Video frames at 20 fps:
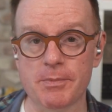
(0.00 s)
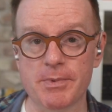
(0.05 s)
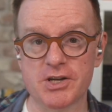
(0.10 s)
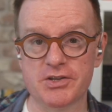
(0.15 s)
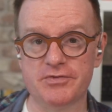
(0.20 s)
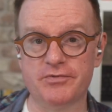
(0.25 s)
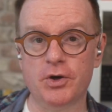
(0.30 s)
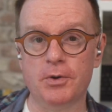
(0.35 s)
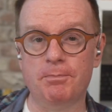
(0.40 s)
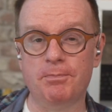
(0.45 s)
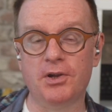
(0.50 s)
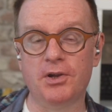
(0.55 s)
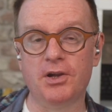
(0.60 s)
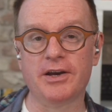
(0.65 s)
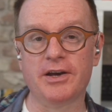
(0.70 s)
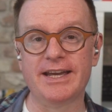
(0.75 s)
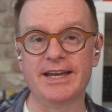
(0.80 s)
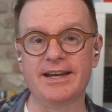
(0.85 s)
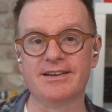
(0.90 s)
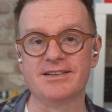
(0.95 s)
much for
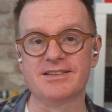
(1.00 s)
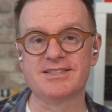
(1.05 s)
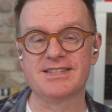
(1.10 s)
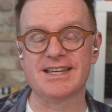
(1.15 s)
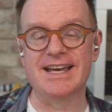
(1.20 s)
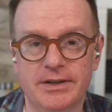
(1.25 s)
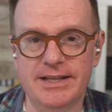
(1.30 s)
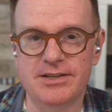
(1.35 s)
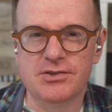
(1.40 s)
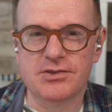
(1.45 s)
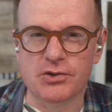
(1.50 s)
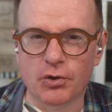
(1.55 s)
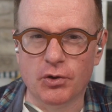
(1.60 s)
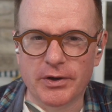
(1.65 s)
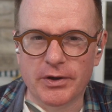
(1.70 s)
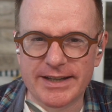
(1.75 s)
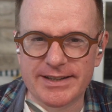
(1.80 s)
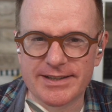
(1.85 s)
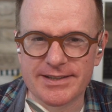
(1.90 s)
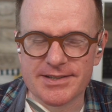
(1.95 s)
plugging us into
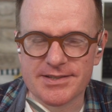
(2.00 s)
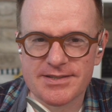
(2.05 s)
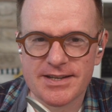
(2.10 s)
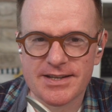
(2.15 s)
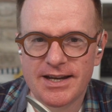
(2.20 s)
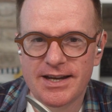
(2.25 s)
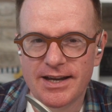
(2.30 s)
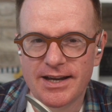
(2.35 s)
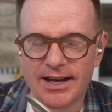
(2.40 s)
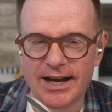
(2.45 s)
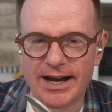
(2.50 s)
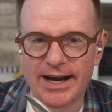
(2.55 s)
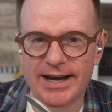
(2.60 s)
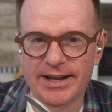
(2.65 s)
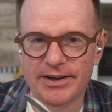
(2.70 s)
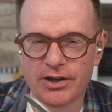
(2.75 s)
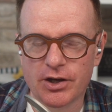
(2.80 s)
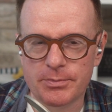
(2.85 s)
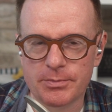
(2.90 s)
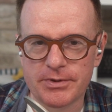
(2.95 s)
your ears,
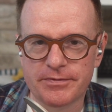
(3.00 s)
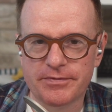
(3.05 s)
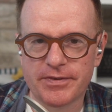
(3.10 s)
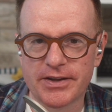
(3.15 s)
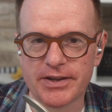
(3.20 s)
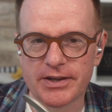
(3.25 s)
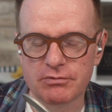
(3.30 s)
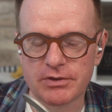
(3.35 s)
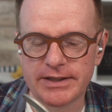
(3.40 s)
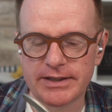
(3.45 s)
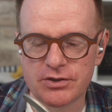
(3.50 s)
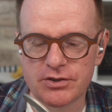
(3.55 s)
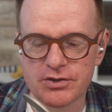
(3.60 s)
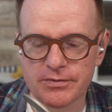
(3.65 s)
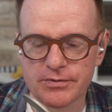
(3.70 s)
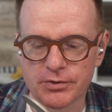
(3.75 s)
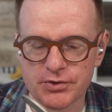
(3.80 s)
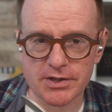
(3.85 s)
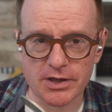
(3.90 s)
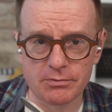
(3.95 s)
and I hope you found that really
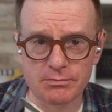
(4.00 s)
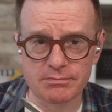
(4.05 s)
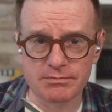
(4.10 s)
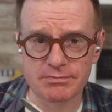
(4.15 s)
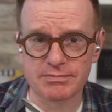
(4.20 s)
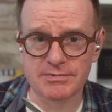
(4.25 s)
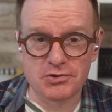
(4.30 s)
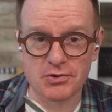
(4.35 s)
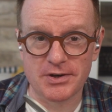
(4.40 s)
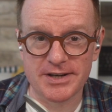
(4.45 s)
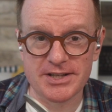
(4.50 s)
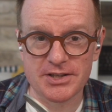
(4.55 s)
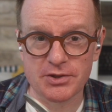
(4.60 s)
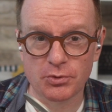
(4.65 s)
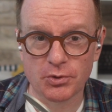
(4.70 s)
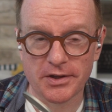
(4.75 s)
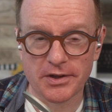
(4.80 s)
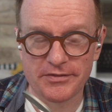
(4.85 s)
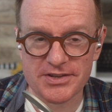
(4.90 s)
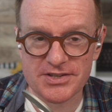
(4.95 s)
useful. Don't try and
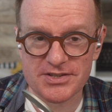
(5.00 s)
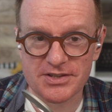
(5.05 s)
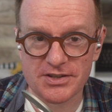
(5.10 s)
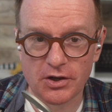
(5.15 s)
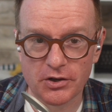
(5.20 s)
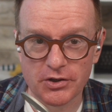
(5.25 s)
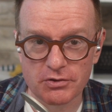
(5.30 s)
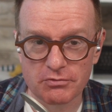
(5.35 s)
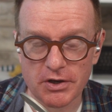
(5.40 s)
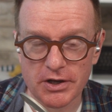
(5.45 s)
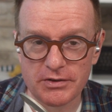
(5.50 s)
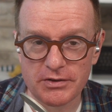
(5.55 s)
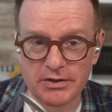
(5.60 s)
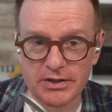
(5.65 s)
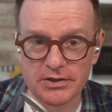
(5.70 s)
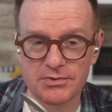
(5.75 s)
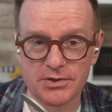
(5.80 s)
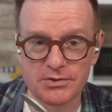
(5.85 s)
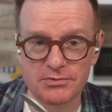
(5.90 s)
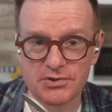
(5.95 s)
do all of this on your own.
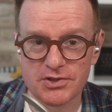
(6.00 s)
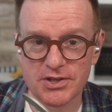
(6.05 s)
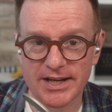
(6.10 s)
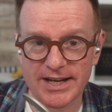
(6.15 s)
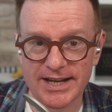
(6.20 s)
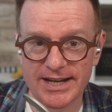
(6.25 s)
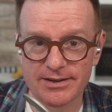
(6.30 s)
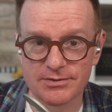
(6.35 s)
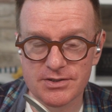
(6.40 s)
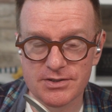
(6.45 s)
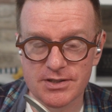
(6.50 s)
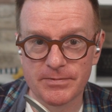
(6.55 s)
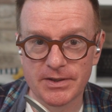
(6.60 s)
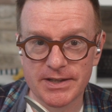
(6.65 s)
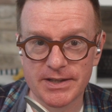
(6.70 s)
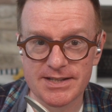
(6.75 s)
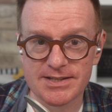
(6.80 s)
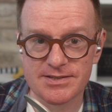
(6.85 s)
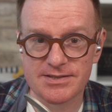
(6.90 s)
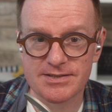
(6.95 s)
You do check out
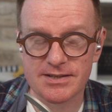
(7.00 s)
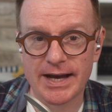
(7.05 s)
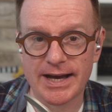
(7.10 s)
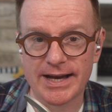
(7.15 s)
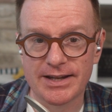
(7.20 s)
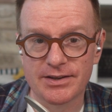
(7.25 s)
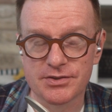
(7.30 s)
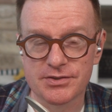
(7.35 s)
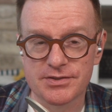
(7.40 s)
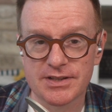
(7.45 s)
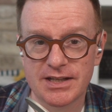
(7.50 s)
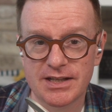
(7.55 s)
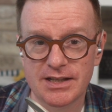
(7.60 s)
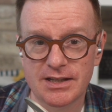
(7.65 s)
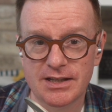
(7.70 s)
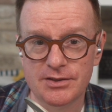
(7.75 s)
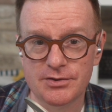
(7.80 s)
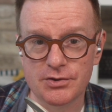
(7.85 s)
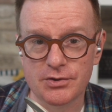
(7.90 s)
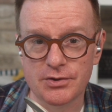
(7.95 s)
Liz and
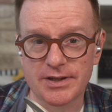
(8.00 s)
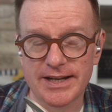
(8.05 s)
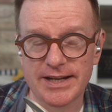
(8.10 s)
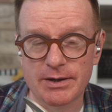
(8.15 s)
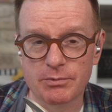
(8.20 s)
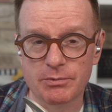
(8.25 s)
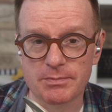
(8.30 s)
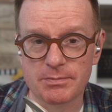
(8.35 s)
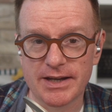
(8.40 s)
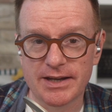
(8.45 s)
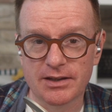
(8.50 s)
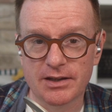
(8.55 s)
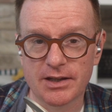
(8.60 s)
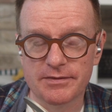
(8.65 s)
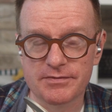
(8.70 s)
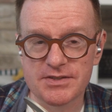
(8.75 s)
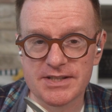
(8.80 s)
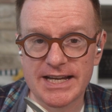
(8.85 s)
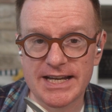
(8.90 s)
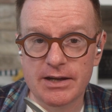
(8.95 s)
do connect with me. I'd
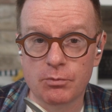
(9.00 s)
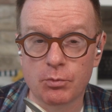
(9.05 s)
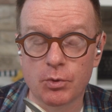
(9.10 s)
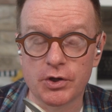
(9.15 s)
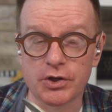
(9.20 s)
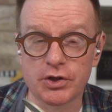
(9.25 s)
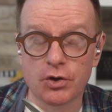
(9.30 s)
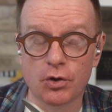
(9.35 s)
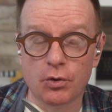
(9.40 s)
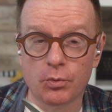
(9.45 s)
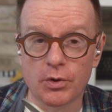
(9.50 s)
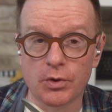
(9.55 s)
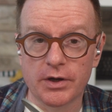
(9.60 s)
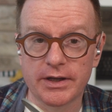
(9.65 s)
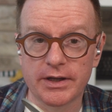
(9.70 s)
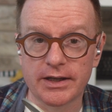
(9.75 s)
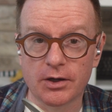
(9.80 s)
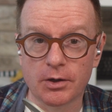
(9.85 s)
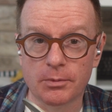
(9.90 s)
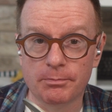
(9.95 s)
love to hear what you're
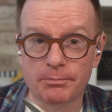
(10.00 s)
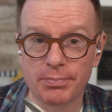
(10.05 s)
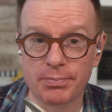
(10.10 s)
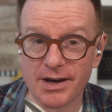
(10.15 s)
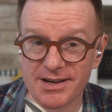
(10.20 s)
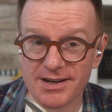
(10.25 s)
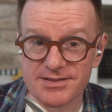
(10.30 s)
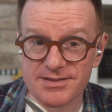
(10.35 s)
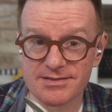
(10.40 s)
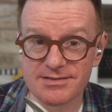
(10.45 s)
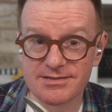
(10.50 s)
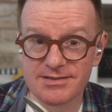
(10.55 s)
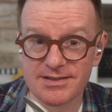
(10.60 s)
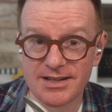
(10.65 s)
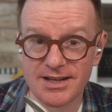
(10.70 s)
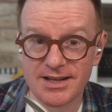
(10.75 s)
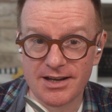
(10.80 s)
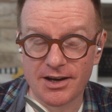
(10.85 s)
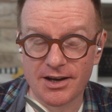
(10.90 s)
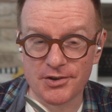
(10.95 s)
working on. But
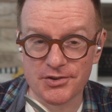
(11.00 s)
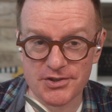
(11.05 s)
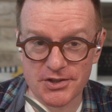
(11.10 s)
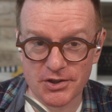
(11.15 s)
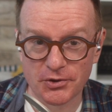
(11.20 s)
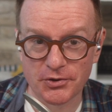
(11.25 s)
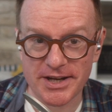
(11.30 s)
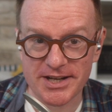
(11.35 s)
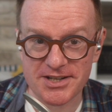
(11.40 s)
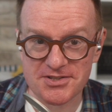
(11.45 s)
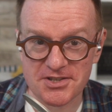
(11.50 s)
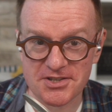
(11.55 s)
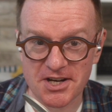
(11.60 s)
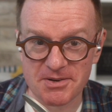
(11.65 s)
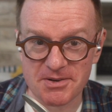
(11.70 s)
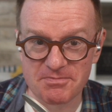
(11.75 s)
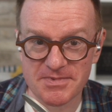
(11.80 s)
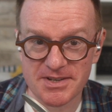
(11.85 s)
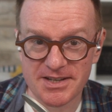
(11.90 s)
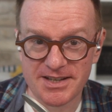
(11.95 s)
until next
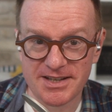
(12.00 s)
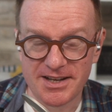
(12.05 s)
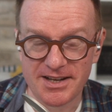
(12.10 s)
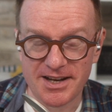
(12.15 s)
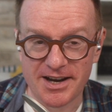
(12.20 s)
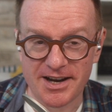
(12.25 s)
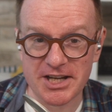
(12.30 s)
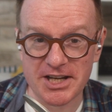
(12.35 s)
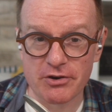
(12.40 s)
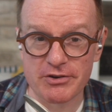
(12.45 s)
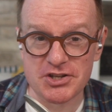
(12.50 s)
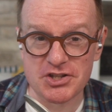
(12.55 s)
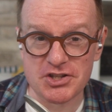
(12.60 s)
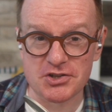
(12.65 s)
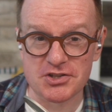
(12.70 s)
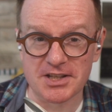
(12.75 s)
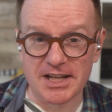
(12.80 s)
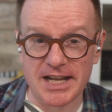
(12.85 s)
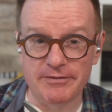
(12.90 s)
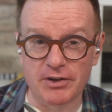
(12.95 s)
time, I encourage
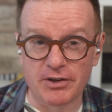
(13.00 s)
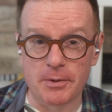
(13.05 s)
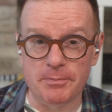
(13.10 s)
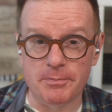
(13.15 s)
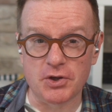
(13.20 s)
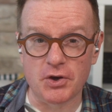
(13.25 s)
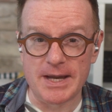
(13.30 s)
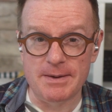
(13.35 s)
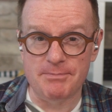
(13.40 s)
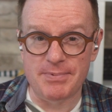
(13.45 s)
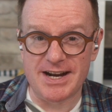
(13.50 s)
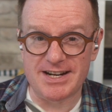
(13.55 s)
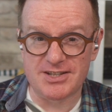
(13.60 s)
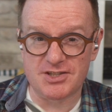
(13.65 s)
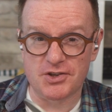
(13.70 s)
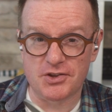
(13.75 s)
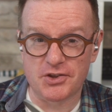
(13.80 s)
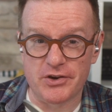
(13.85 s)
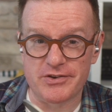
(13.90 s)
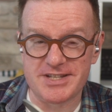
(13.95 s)
you to level up your
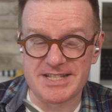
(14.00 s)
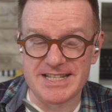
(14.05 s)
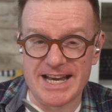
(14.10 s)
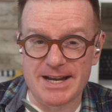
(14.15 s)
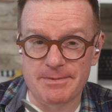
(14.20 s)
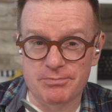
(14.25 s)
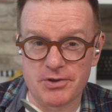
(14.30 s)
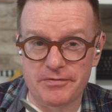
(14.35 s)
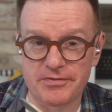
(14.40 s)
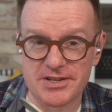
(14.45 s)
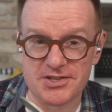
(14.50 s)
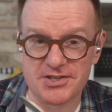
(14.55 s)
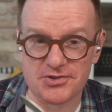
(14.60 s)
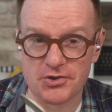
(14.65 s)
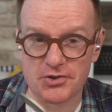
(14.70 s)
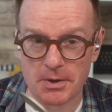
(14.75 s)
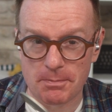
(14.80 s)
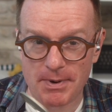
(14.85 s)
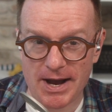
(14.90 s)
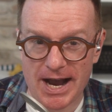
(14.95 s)
impact, authority, and profits
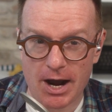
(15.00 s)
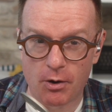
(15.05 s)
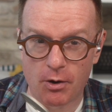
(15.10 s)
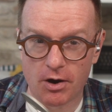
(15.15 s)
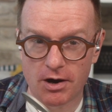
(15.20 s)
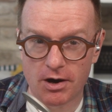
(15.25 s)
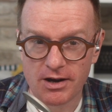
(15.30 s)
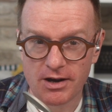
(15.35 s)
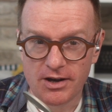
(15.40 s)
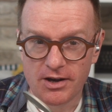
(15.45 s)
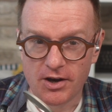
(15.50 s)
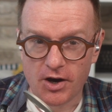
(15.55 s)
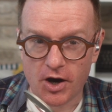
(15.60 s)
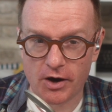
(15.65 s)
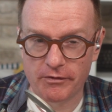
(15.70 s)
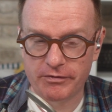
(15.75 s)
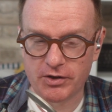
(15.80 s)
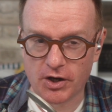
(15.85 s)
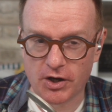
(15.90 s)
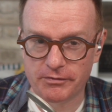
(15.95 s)
through the power
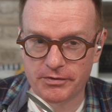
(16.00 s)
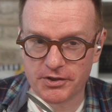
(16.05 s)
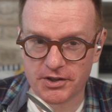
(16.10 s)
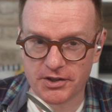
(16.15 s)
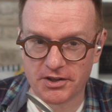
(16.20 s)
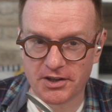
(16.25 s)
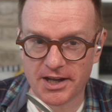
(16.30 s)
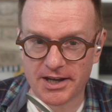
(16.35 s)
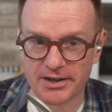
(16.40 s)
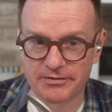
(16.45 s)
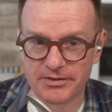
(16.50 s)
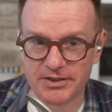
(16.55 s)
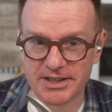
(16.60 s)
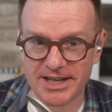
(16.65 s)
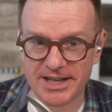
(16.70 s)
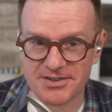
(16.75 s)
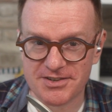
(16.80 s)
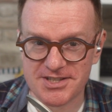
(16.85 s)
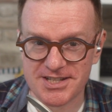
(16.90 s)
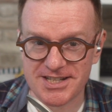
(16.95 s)
of confident live
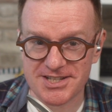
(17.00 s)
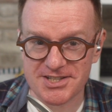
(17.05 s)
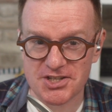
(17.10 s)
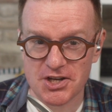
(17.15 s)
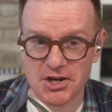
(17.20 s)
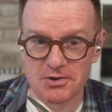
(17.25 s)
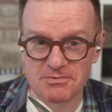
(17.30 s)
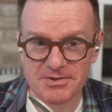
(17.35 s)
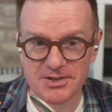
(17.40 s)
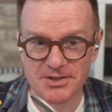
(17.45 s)
video. See you soon.